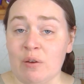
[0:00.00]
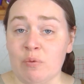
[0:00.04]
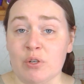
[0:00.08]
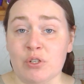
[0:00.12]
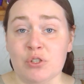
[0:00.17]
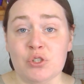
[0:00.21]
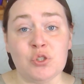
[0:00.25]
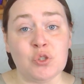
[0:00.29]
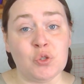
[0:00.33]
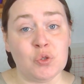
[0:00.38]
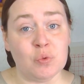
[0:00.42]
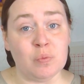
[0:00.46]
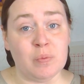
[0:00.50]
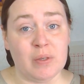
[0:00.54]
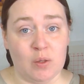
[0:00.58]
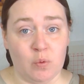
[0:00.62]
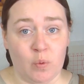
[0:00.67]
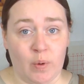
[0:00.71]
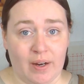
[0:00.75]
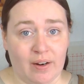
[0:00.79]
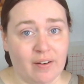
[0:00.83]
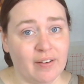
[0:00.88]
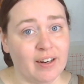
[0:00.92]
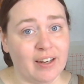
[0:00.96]
were to be
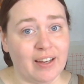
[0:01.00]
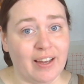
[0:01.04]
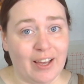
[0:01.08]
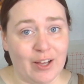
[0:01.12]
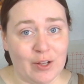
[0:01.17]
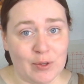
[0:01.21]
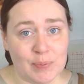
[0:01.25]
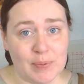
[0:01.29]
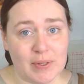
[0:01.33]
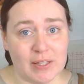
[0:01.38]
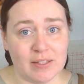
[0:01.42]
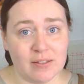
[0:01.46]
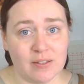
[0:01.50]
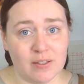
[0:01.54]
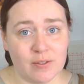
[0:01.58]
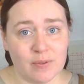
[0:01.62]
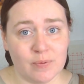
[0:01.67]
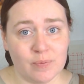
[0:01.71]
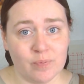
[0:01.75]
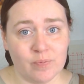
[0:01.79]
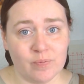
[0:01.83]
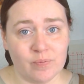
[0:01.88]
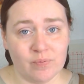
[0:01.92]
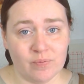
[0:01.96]
wearing helmets?